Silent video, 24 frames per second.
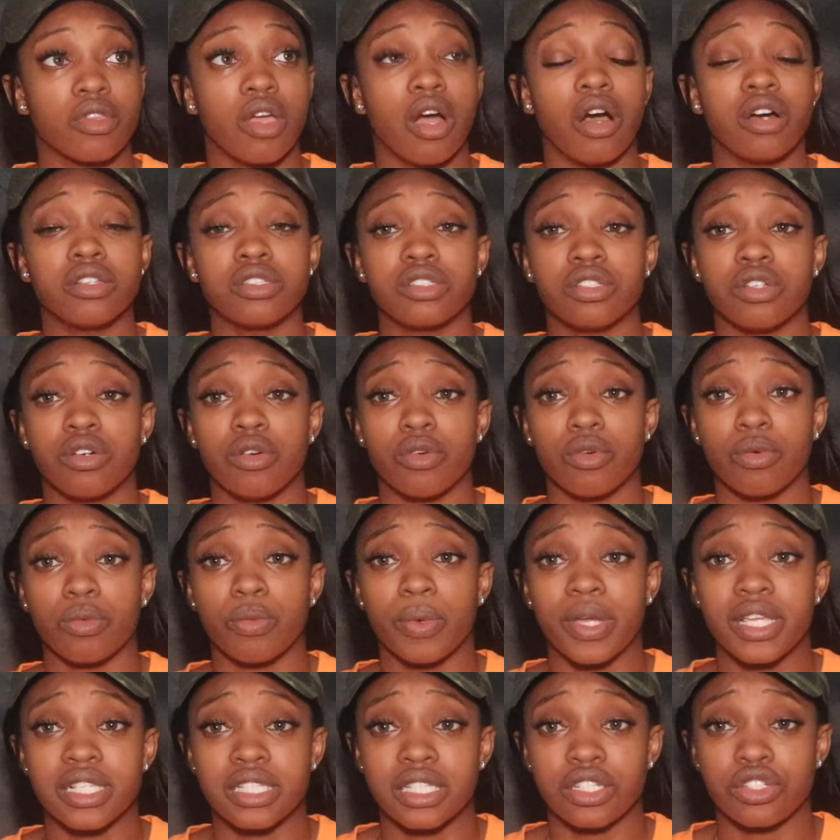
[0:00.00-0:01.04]
Also,
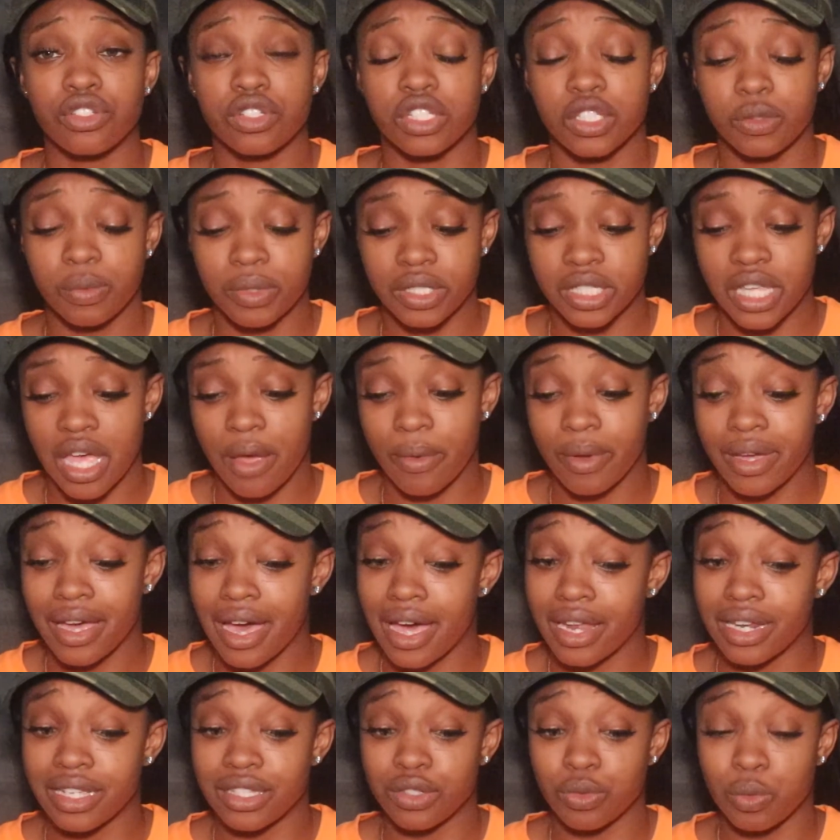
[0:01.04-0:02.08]
ways that you can spend time with
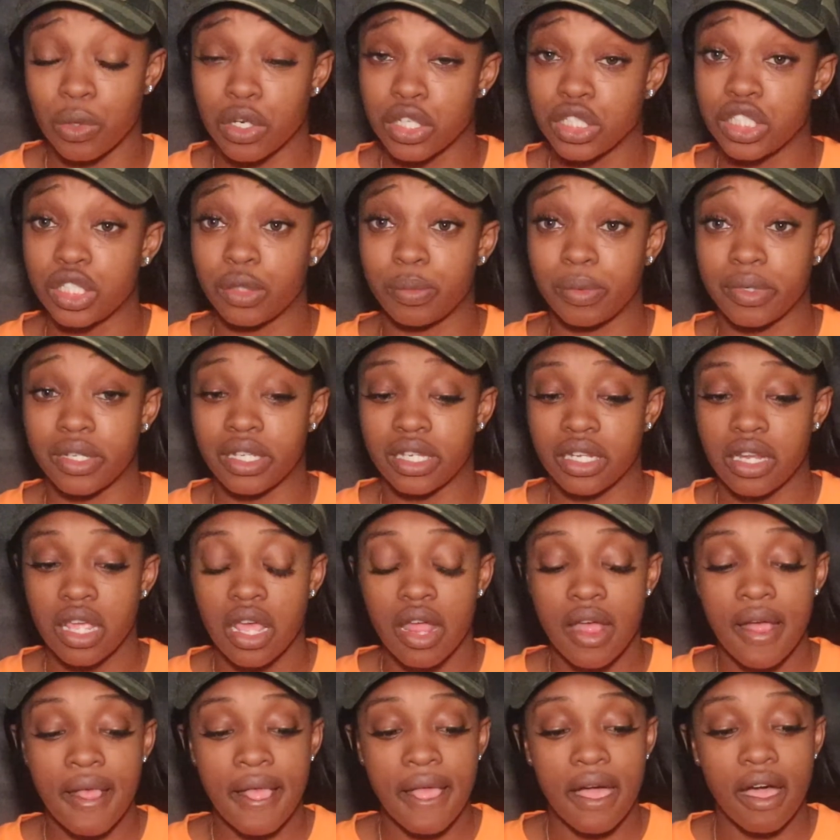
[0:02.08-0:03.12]
God is worshiping.
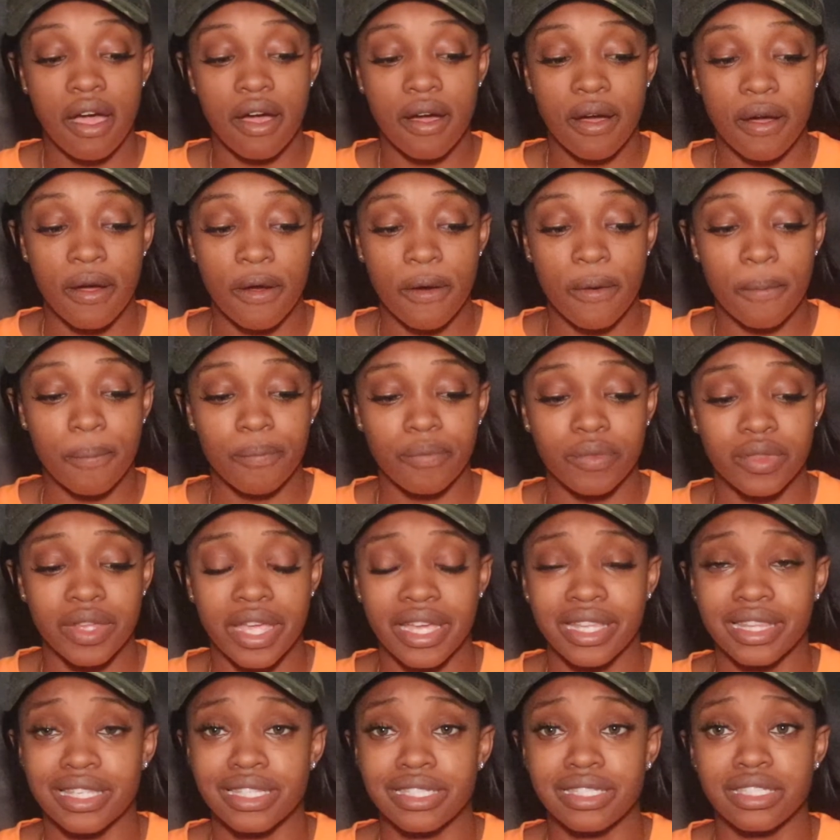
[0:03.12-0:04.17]

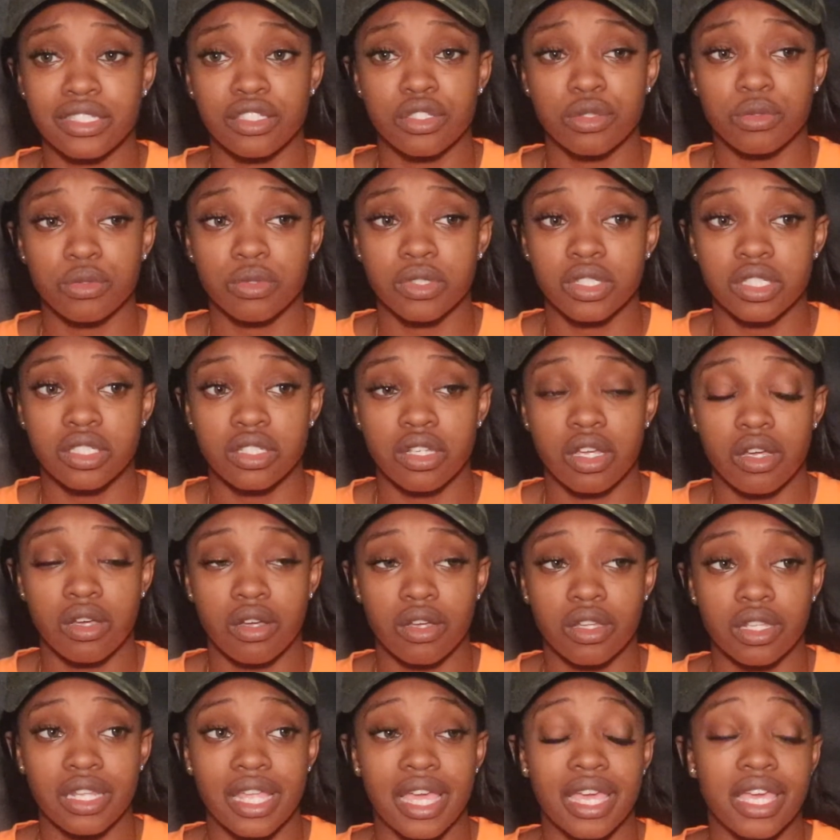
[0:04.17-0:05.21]
Like, listen to a
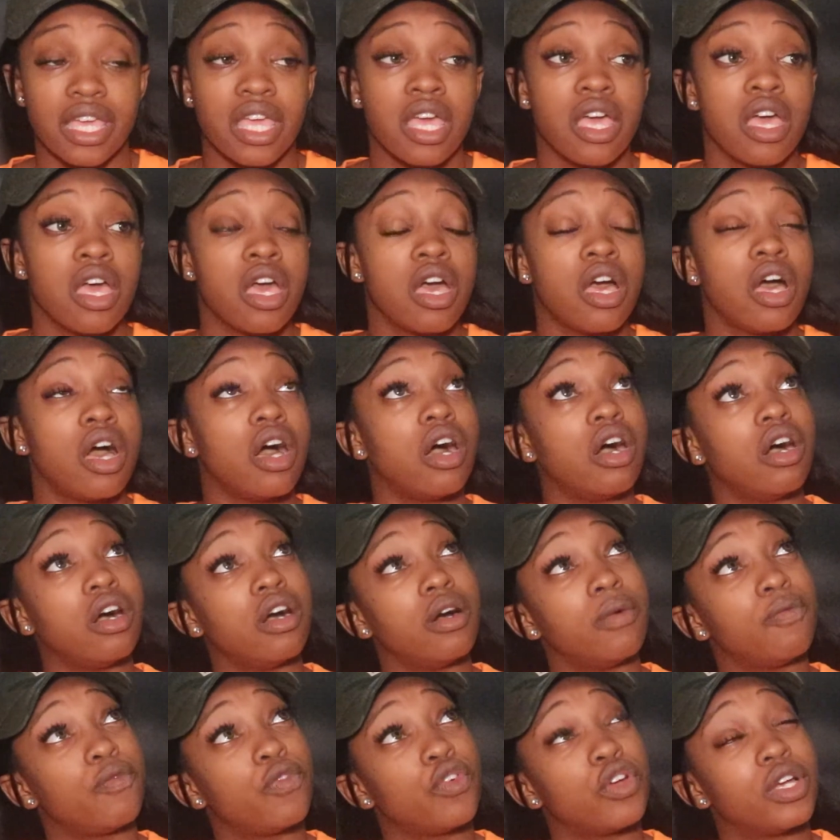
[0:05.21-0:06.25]
song. Like,
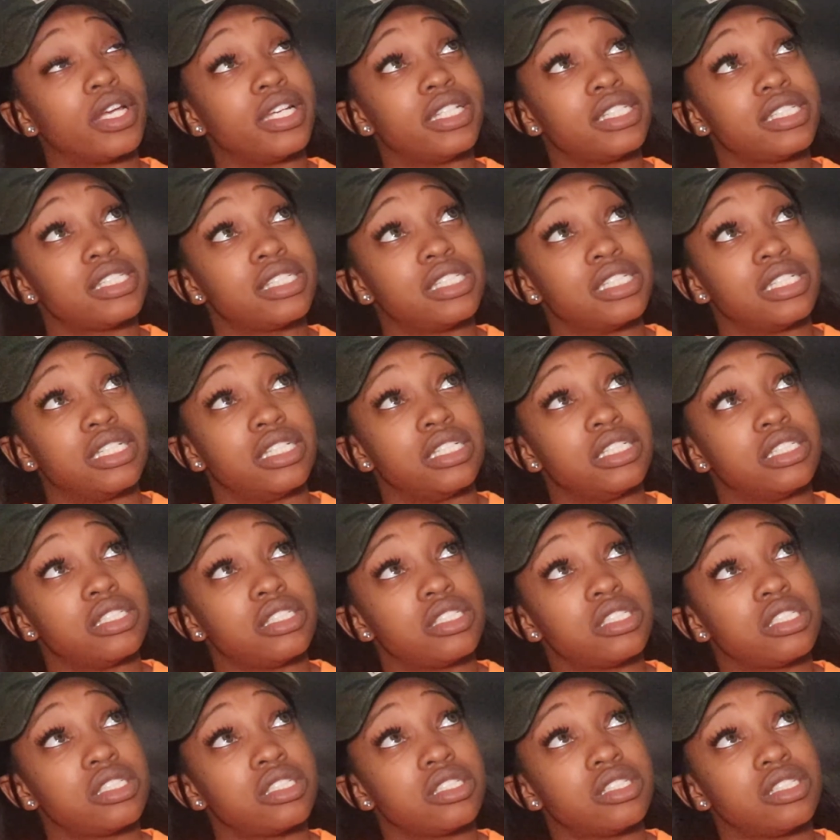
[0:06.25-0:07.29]
for
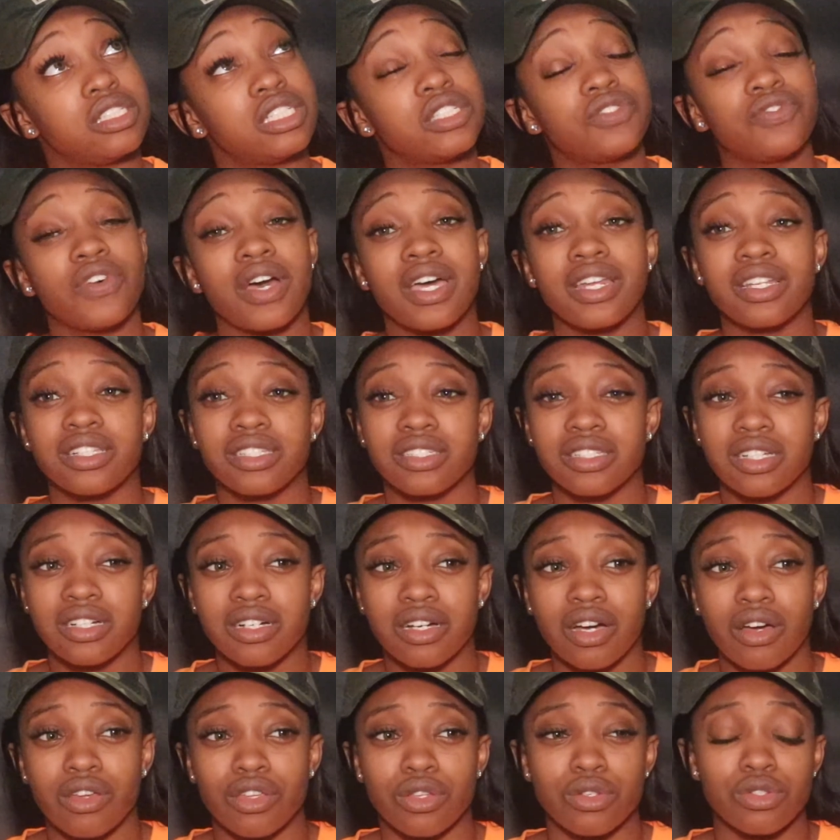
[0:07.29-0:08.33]
instance, just find a
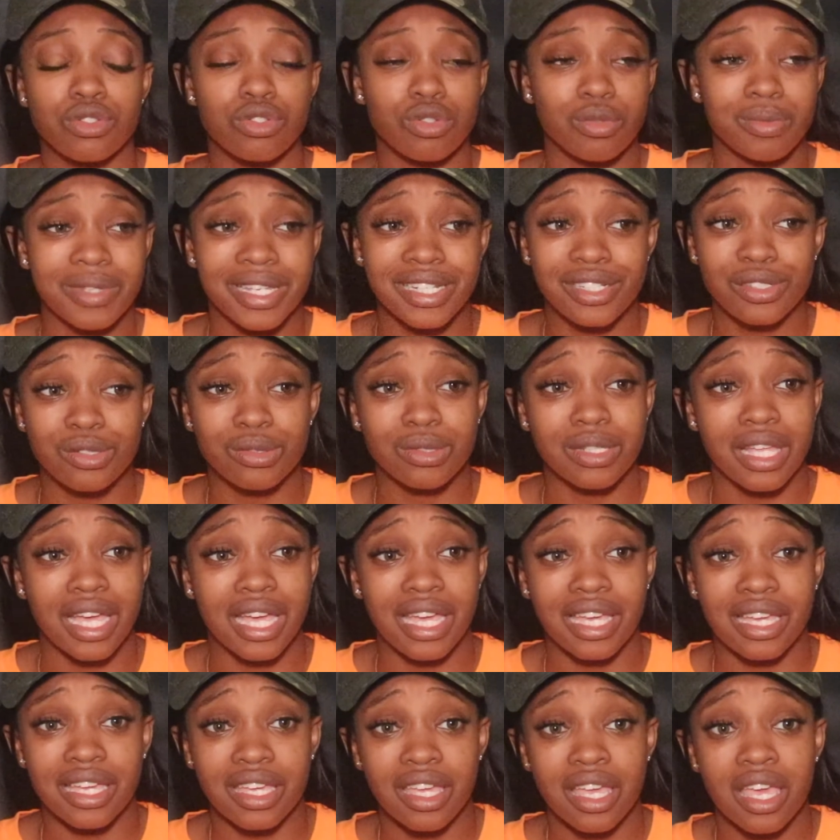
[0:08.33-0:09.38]
song on YouTube that you
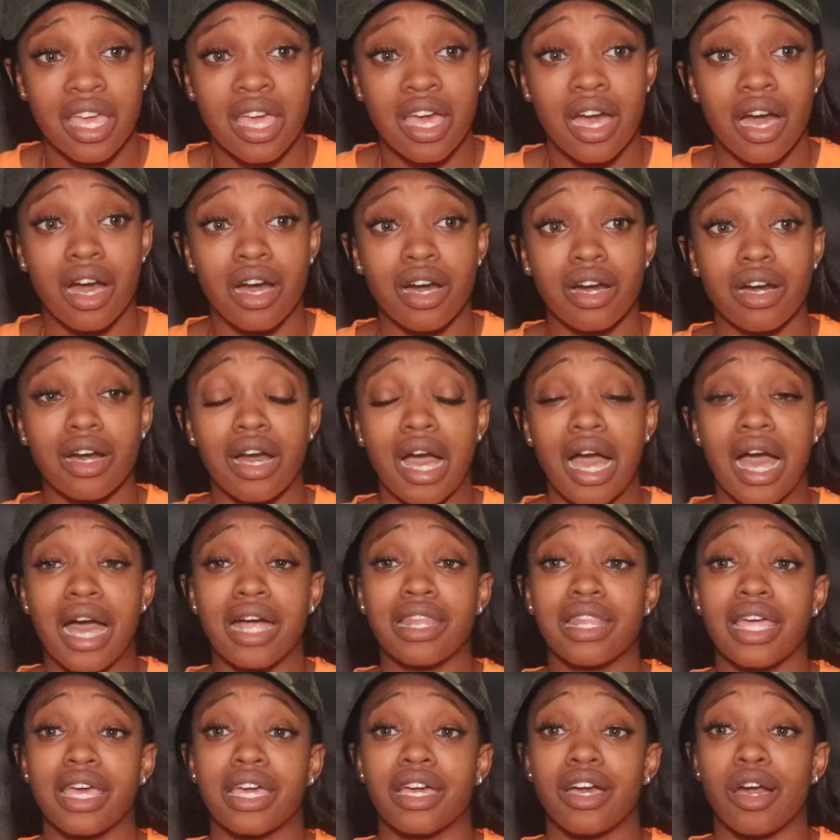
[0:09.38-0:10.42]
like. I
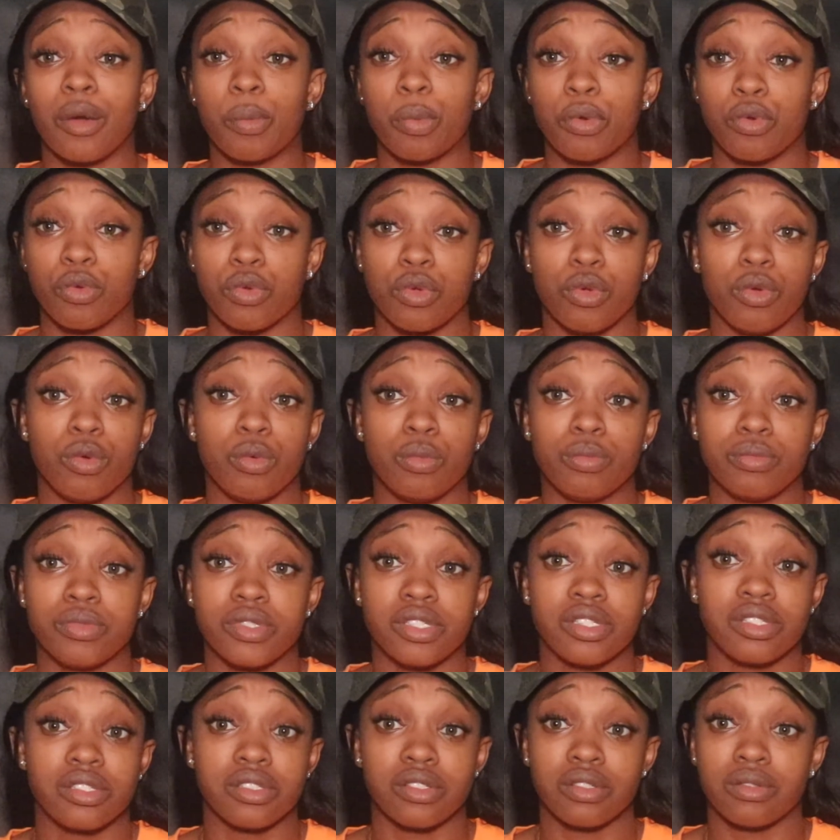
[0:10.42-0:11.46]
like Upper
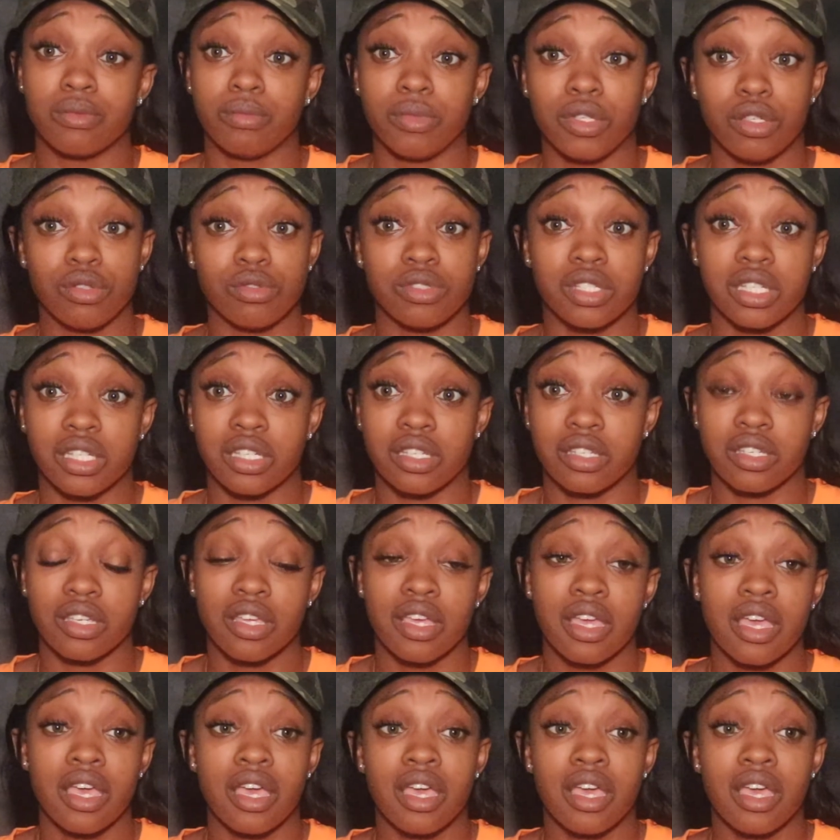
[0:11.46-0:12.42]
Room's music.